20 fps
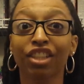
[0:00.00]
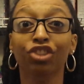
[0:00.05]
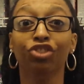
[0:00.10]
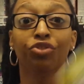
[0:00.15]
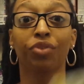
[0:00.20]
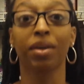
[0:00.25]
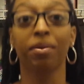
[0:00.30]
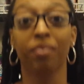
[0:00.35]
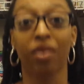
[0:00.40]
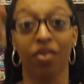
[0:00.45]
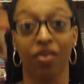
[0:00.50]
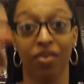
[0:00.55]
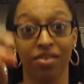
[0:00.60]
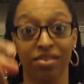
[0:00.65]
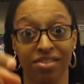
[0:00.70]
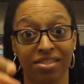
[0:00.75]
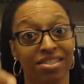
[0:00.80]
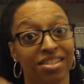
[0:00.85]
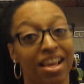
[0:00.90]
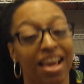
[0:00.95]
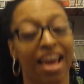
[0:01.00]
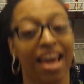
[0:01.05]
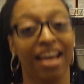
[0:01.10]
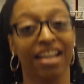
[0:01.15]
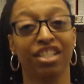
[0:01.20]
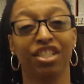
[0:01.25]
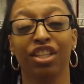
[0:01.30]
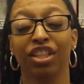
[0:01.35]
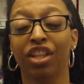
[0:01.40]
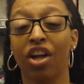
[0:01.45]
Dreamgirls,
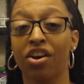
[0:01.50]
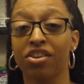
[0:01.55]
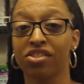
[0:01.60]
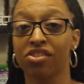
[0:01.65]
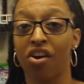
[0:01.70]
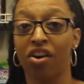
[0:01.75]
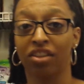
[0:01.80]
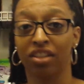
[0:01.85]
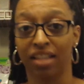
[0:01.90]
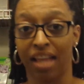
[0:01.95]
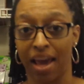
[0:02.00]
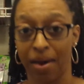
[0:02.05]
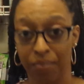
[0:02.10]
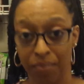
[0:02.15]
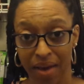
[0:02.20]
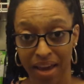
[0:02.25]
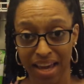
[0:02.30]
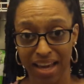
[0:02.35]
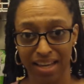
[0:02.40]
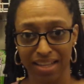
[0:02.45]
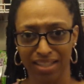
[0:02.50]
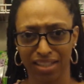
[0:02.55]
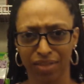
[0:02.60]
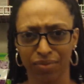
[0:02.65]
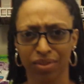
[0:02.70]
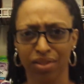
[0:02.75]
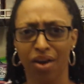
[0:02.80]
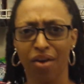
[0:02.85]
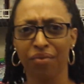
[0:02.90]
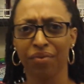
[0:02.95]
and she lost all of that weight. She
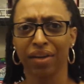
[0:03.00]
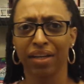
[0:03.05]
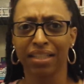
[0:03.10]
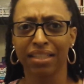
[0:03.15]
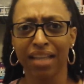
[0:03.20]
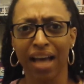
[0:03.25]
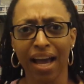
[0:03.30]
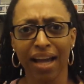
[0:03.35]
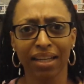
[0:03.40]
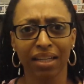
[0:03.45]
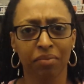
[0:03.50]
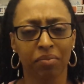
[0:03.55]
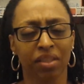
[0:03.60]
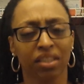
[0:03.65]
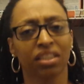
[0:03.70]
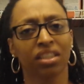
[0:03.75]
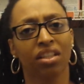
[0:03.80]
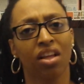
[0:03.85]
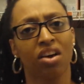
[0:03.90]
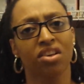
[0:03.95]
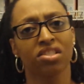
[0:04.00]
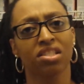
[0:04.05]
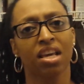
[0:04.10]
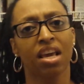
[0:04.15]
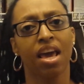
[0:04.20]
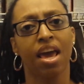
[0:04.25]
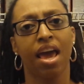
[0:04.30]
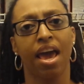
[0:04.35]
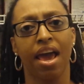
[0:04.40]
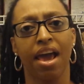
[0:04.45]
was already tiny, but she lost
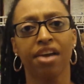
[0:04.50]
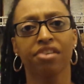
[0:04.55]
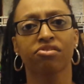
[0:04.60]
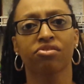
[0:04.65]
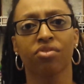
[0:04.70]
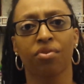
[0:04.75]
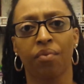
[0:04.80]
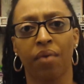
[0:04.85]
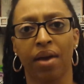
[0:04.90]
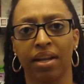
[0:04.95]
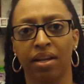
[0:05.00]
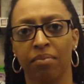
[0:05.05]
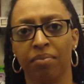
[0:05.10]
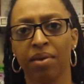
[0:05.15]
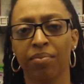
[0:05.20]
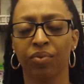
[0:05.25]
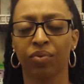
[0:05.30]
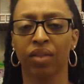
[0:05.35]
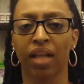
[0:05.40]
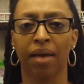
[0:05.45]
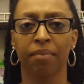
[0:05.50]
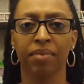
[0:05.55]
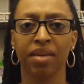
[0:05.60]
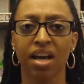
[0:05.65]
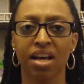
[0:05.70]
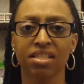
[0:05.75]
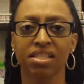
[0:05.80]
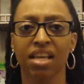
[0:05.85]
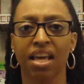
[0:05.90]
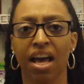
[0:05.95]
extra weight, and people were like,
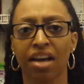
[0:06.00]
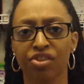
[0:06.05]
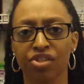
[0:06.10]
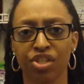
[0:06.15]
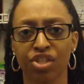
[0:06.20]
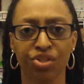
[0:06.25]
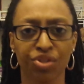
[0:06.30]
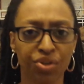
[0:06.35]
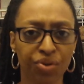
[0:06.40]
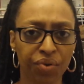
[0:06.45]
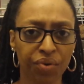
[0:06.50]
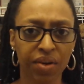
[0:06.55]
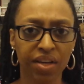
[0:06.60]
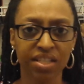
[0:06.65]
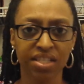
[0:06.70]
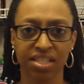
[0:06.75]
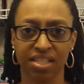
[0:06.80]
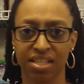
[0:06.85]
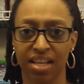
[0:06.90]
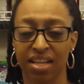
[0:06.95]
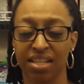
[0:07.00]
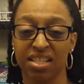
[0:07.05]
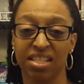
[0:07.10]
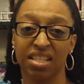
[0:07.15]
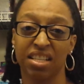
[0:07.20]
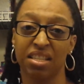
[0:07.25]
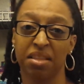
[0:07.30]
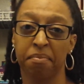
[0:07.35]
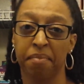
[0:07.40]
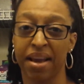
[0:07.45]
Beyonce, how do it? She said she
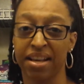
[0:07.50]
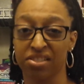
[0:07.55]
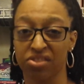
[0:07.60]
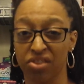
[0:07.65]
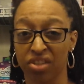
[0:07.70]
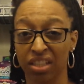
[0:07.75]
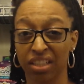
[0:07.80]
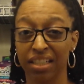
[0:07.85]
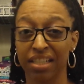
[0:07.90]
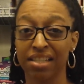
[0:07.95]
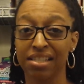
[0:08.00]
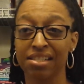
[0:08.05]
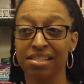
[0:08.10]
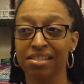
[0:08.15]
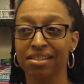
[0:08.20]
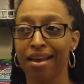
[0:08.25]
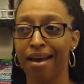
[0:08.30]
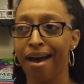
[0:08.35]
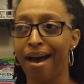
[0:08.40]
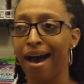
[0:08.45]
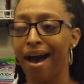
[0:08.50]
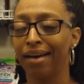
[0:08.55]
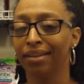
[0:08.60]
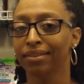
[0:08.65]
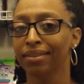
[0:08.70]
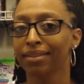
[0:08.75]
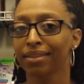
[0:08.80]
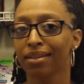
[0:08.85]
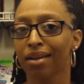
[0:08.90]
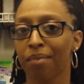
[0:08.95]
did the master cleanse. I
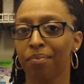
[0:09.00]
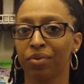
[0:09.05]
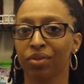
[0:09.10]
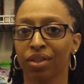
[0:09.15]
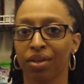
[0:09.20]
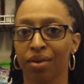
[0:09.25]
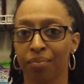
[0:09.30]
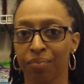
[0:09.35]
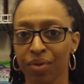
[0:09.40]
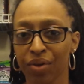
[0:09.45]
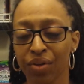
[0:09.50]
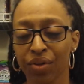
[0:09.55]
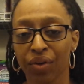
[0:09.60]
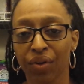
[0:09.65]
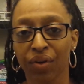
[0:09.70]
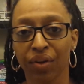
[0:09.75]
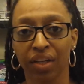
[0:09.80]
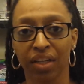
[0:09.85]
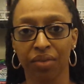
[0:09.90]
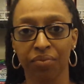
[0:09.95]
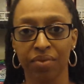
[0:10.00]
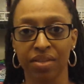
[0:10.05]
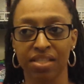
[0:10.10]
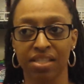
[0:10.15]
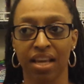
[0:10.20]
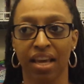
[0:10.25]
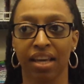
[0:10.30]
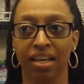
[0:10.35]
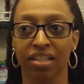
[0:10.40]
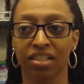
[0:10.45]
looked it up on the computer, and it was
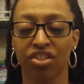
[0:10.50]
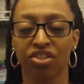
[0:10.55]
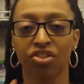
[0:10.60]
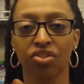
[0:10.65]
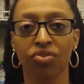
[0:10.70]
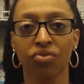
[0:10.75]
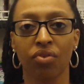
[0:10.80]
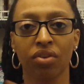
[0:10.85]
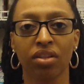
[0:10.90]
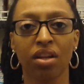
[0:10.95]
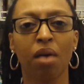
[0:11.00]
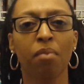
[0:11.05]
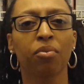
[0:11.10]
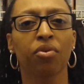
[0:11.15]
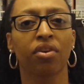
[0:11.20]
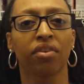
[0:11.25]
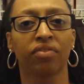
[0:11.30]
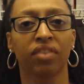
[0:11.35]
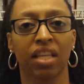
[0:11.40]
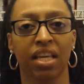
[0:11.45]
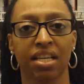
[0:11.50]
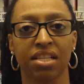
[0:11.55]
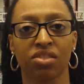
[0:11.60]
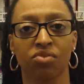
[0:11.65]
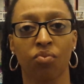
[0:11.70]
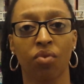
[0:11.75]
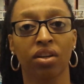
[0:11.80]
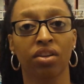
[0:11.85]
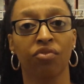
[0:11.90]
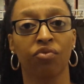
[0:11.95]
saying to do a number of
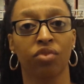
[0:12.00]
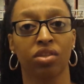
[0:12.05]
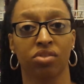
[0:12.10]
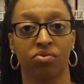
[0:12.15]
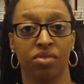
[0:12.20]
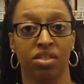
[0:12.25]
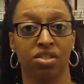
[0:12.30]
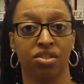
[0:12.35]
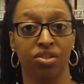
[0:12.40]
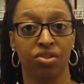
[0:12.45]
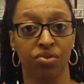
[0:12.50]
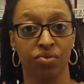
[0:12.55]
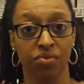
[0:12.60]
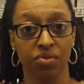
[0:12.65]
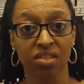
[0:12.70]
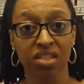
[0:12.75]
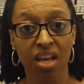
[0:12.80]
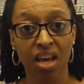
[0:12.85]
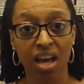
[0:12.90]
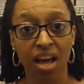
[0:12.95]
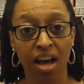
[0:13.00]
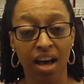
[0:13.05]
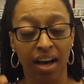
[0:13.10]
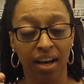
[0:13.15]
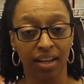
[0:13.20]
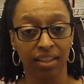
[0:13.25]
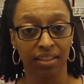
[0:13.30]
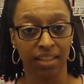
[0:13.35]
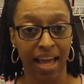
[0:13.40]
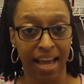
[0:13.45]
things, one of which was to use
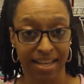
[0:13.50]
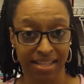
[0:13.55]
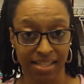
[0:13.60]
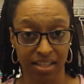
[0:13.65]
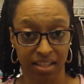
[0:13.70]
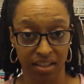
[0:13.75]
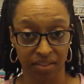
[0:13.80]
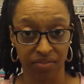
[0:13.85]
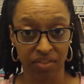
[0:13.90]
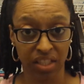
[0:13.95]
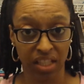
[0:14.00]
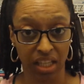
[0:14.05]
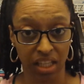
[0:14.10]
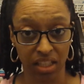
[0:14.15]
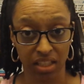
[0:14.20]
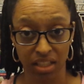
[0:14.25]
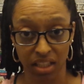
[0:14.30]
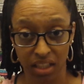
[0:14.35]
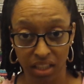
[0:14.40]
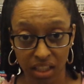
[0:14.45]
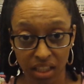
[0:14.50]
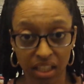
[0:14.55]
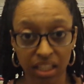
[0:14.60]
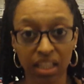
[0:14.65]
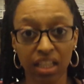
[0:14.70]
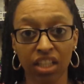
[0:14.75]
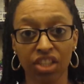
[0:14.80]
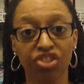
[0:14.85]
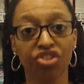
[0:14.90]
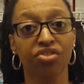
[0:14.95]
a laxative tea to
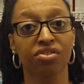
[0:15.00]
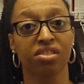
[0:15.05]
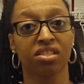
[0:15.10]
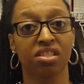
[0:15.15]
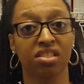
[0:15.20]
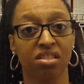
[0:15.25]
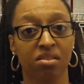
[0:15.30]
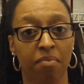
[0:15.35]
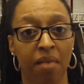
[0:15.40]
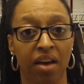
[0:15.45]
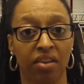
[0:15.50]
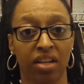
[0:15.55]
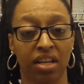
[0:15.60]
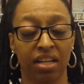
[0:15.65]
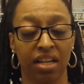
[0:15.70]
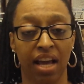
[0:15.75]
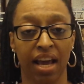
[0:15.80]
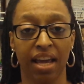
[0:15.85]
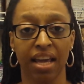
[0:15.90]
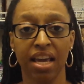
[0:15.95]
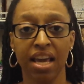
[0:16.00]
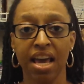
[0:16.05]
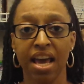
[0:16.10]
clean your system out at night.